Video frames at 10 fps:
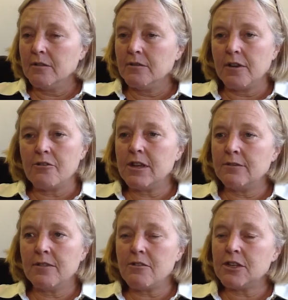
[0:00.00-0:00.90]
Very,
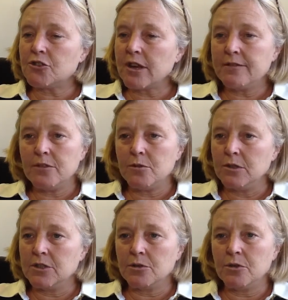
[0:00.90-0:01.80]
very
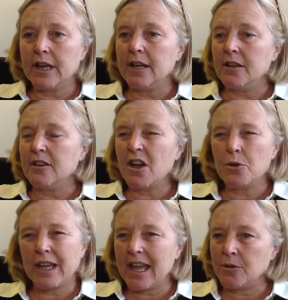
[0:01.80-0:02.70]
straightforward talking, no
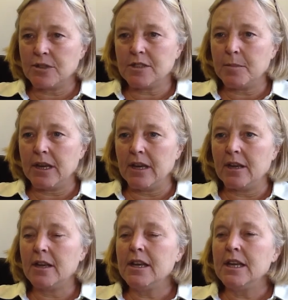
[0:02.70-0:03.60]
account speak,
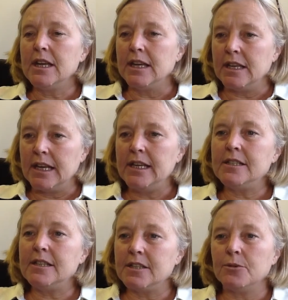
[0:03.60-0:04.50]
in
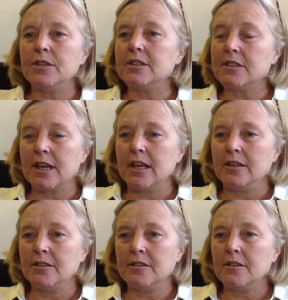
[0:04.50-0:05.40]
easy to
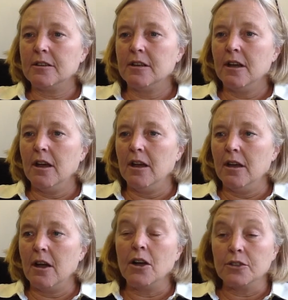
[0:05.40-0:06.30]
understand uh,
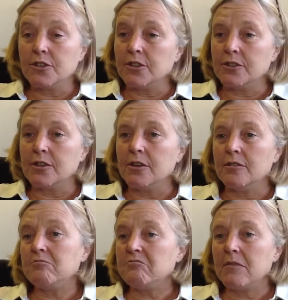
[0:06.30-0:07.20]
answers that
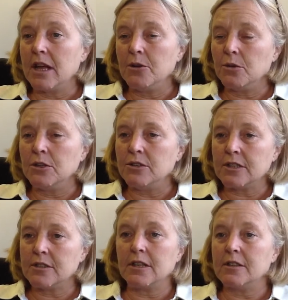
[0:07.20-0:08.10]
anyone who
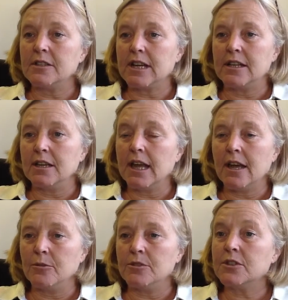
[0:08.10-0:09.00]
doesn't understand
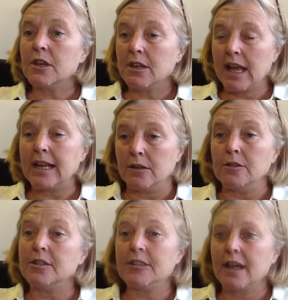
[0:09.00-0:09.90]
accounts can
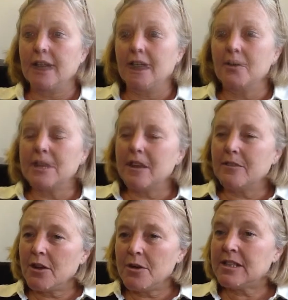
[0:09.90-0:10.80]
understand. I would have
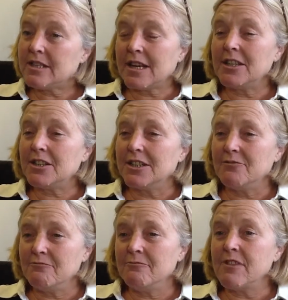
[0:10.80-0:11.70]
no hesitation
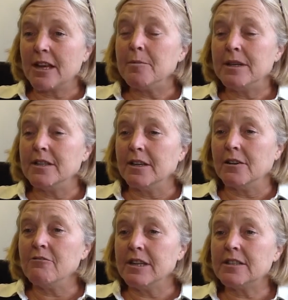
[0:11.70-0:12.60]
in recommending
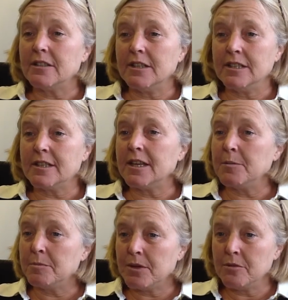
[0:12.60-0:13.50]
Chris and his
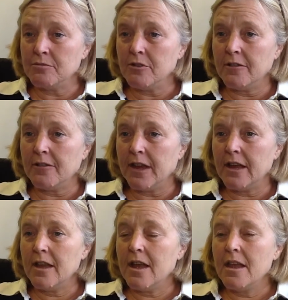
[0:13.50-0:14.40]
team at Beyond
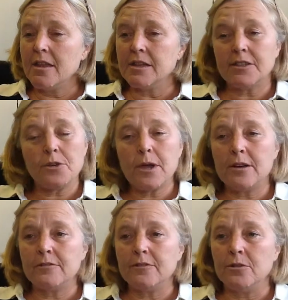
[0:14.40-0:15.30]
Profit. They're so
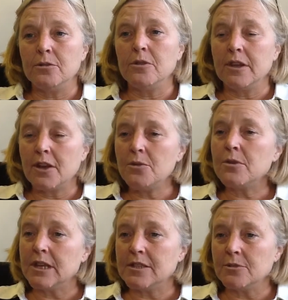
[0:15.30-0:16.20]
helpful, they know
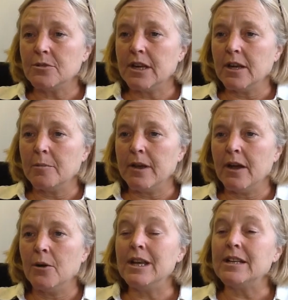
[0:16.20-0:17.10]
what they're talking
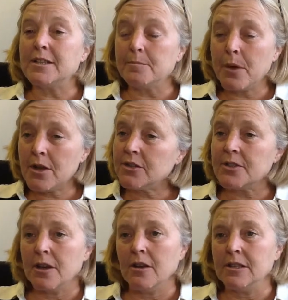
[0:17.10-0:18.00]
about, it's a
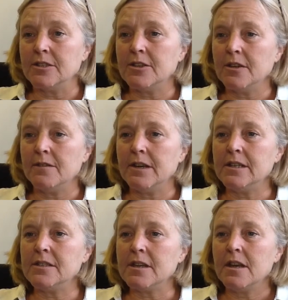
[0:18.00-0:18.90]
personalised
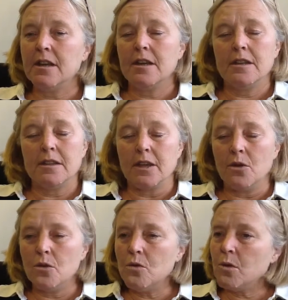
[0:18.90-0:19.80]
service, they
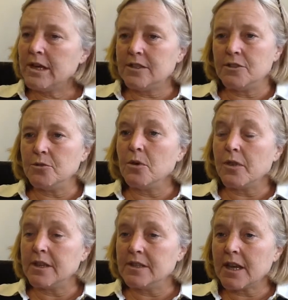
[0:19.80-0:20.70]
always do
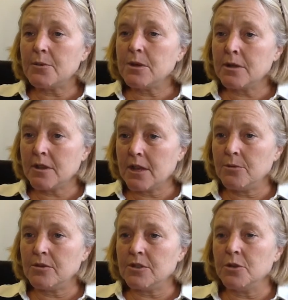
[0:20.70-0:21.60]
what they say they
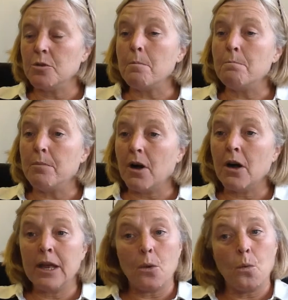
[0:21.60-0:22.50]
will do,
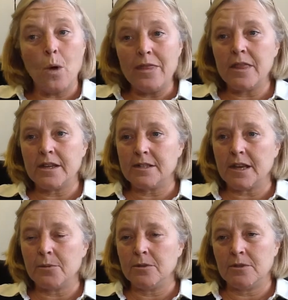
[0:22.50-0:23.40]
by when they
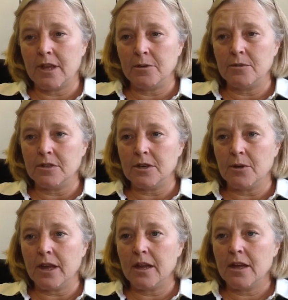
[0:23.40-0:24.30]
say they will do
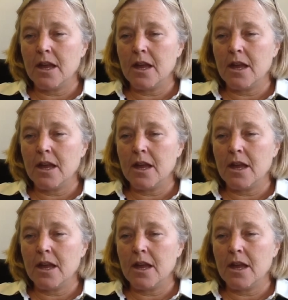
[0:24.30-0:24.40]
it.